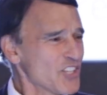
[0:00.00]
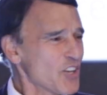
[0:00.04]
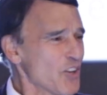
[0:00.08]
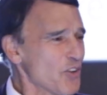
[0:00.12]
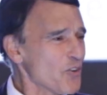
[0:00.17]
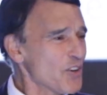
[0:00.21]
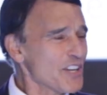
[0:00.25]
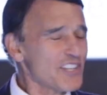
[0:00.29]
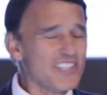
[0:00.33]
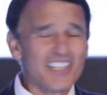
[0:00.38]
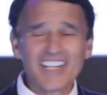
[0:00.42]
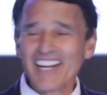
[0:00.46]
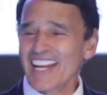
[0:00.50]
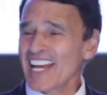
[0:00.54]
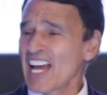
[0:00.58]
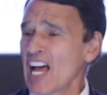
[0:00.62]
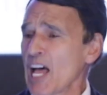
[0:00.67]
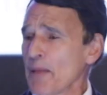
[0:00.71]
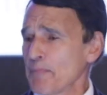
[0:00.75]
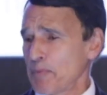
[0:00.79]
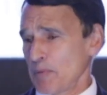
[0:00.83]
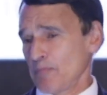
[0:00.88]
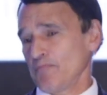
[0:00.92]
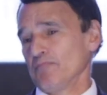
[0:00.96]
So he's
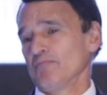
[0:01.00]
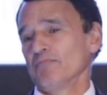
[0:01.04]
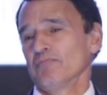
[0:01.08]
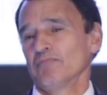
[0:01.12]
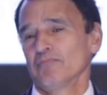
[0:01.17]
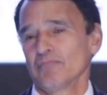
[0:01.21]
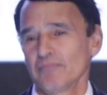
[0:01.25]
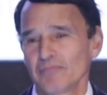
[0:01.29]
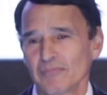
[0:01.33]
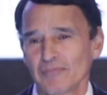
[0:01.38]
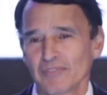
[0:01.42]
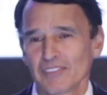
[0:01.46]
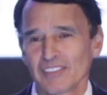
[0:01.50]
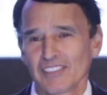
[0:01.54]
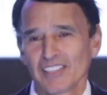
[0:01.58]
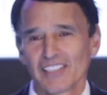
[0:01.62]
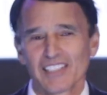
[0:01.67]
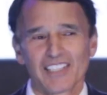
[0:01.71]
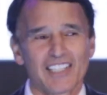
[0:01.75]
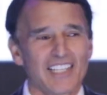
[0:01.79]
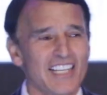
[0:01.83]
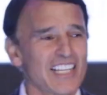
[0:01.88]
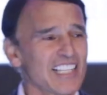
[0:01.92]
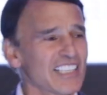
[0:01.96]
going to help them.
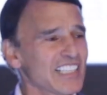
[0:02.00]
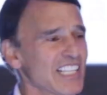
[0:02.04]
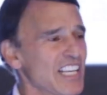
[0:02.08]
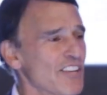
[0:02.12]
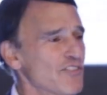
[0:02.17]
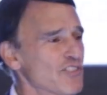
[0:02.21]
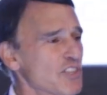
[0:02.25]
He